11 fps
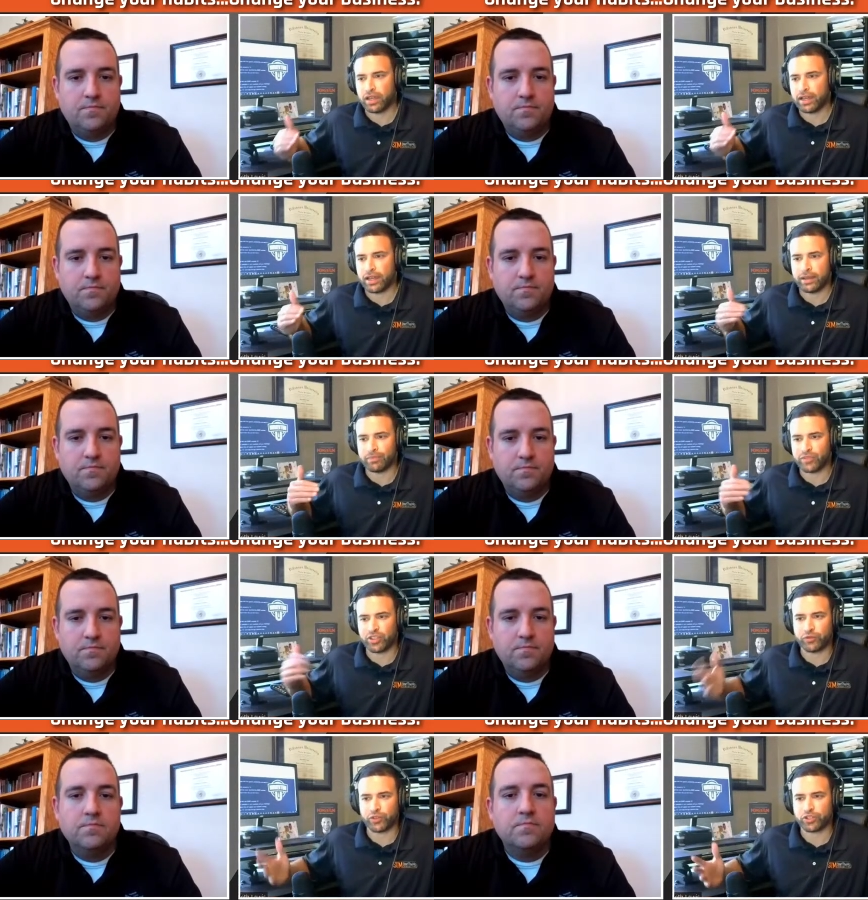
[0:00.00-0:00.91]
Speaker 1: Um,
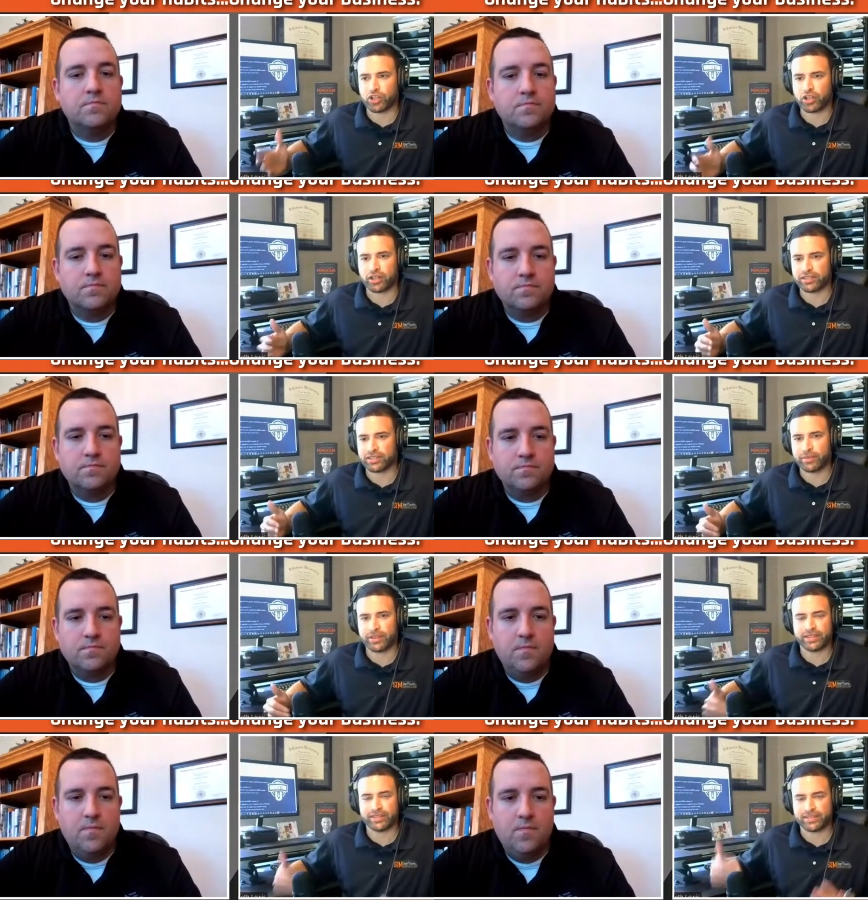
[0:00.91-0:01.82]
you know, if you're talking to
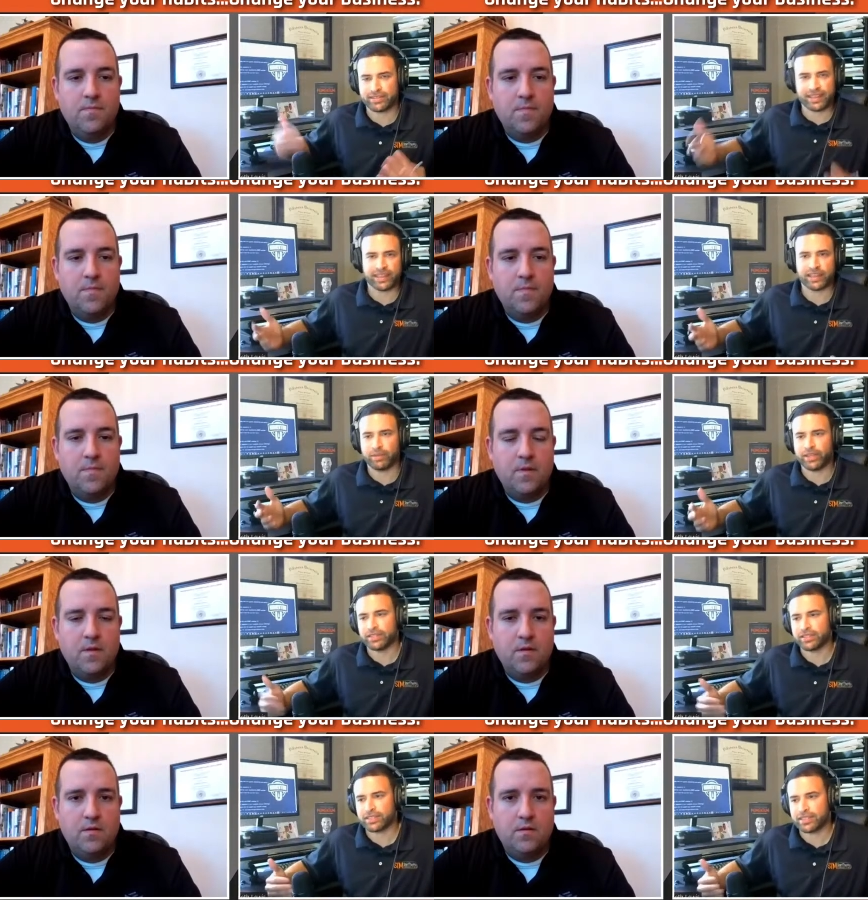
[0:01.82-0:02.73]
somebody that's thinking
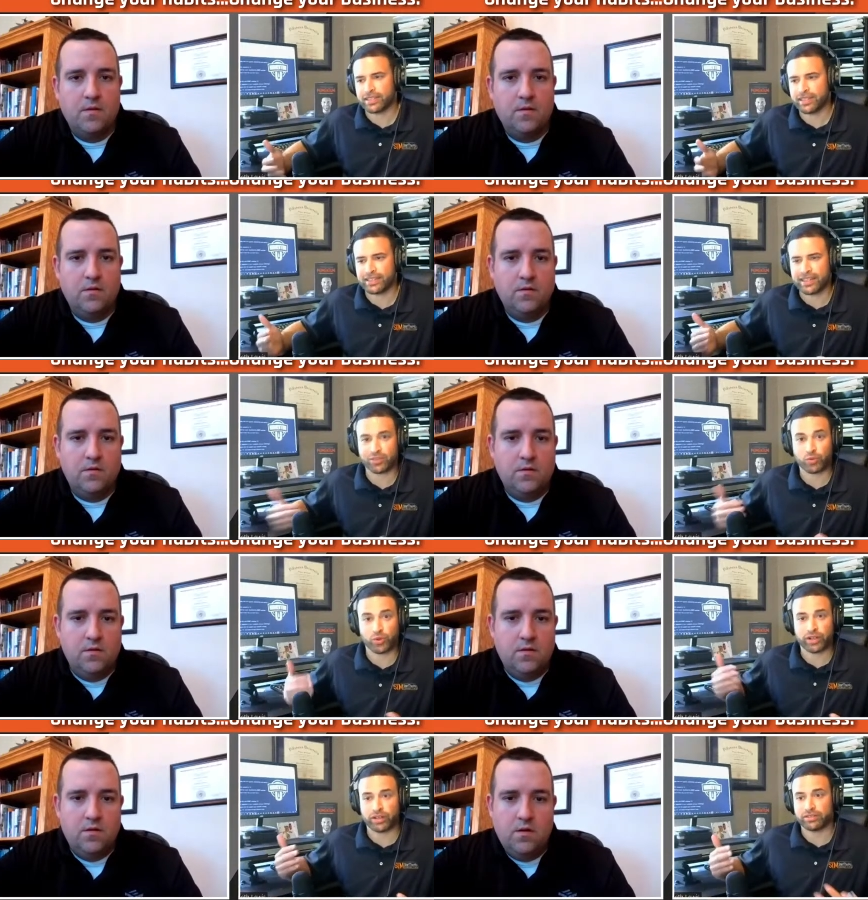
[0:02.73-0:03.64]
about this, because I think
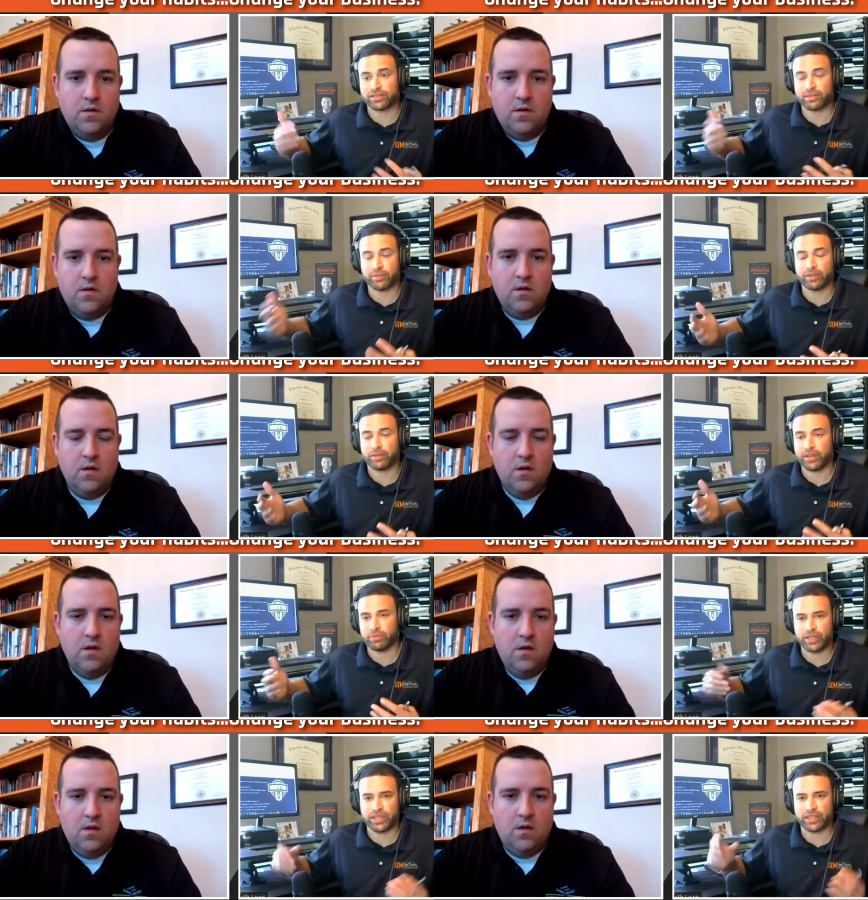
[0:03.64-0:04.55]
that's where somebody
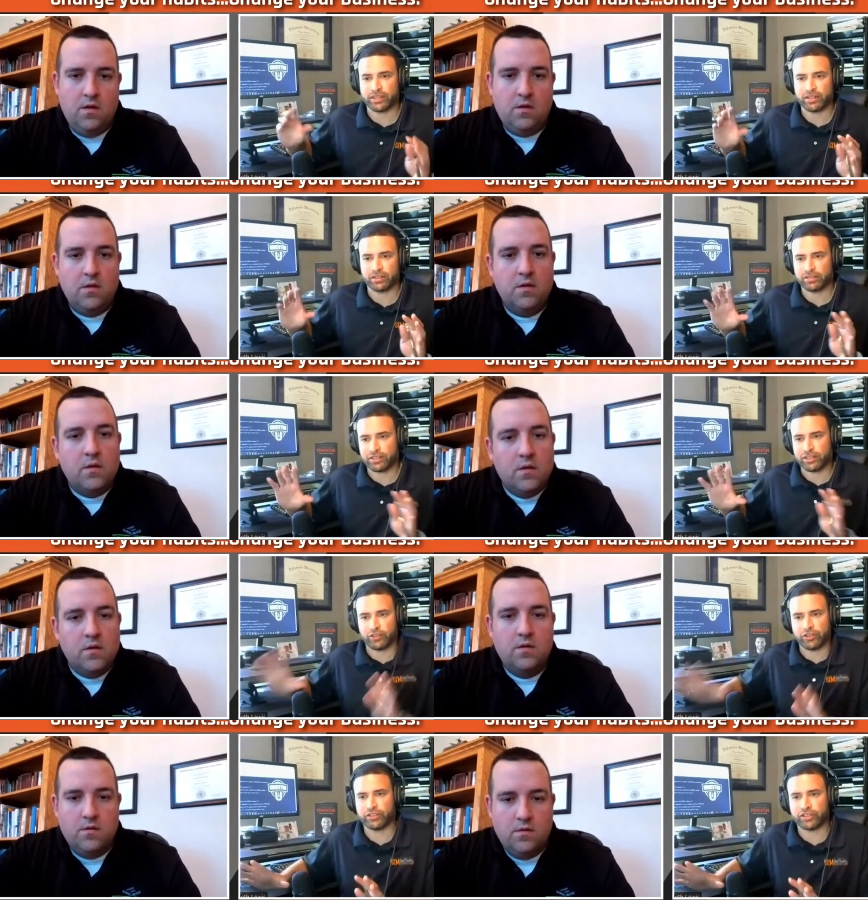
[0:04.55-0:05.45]
might be. They're
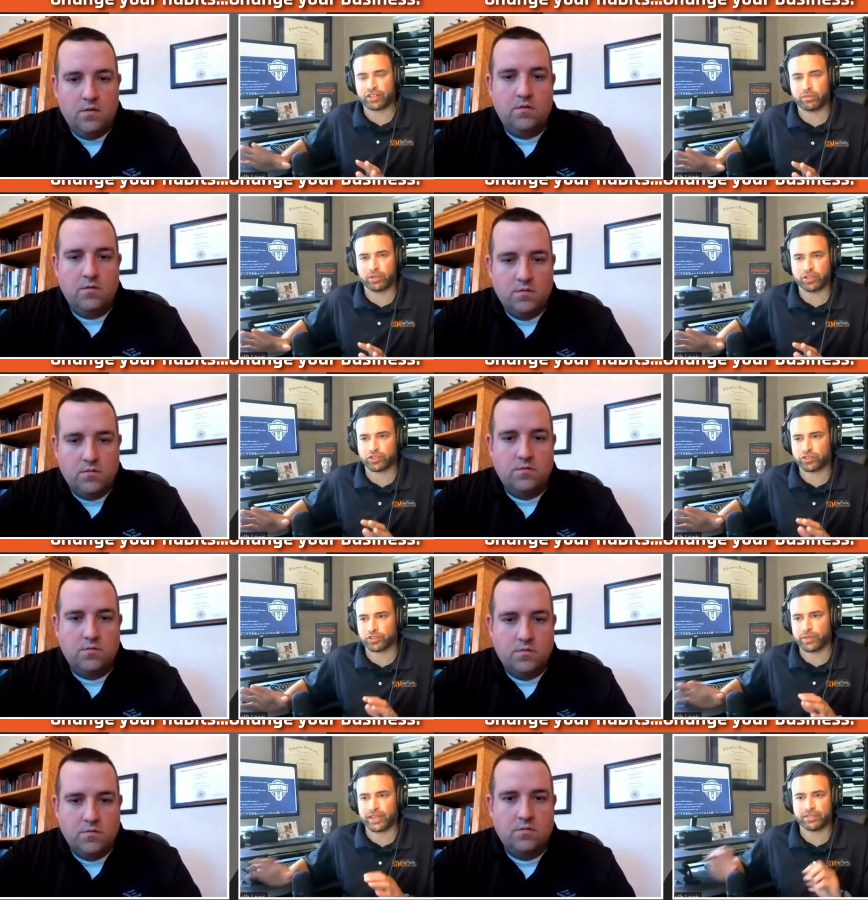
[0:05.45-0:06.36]
you know they're in the
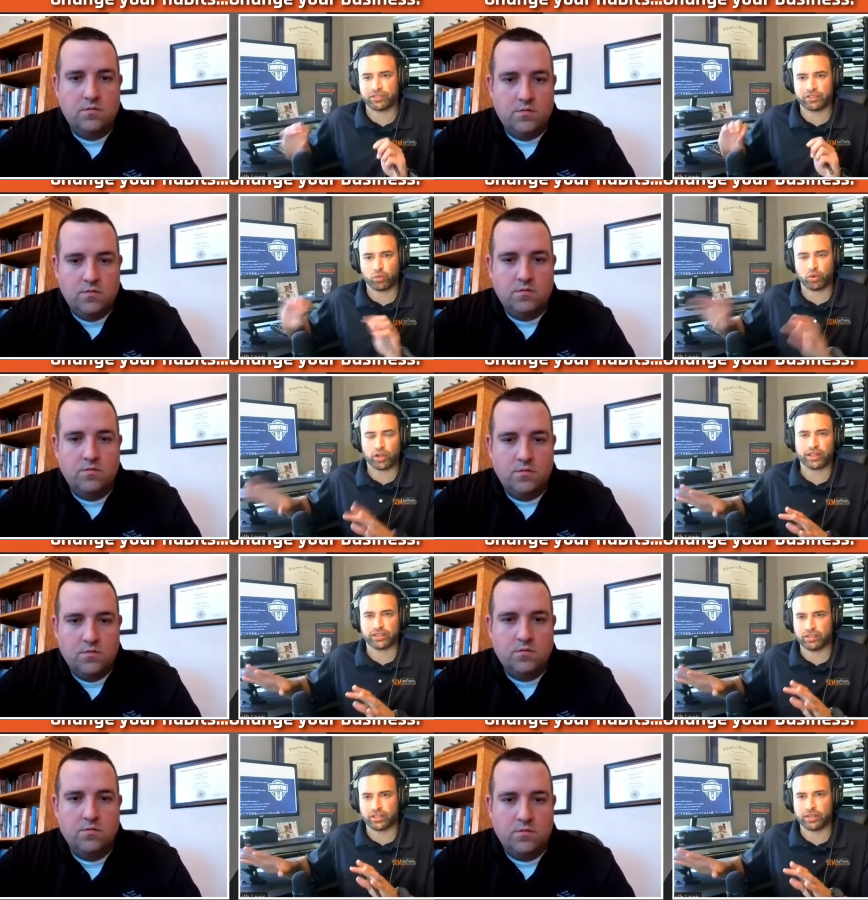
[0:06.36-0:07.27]
commercial space or they're
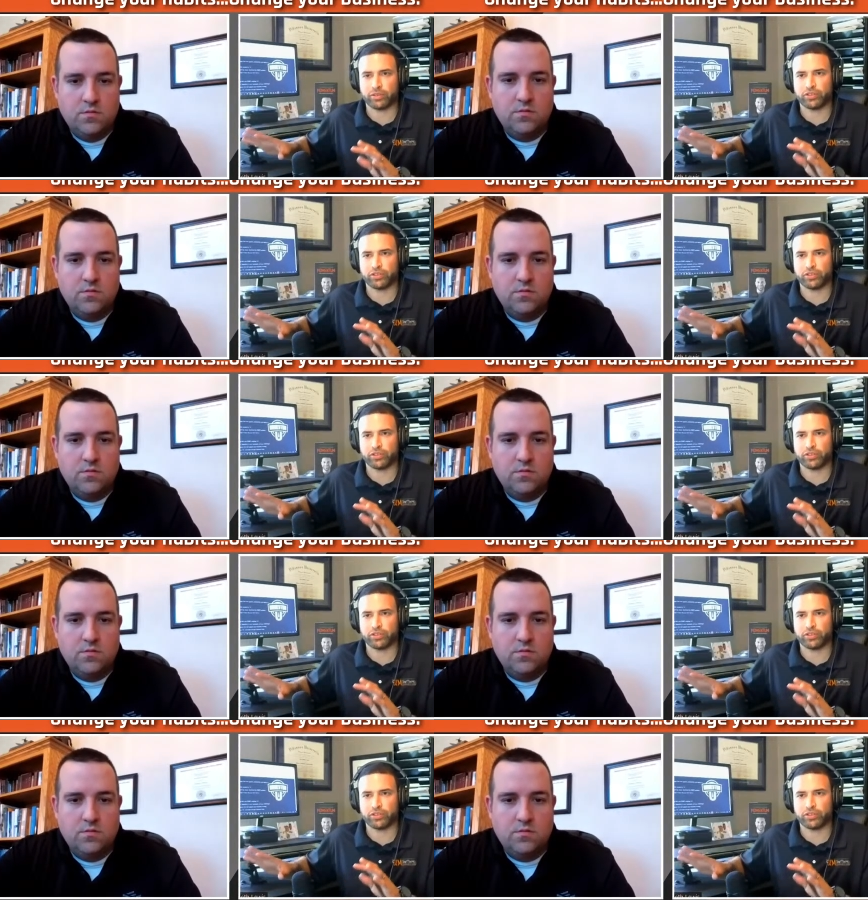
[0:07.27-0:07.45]
working. They're a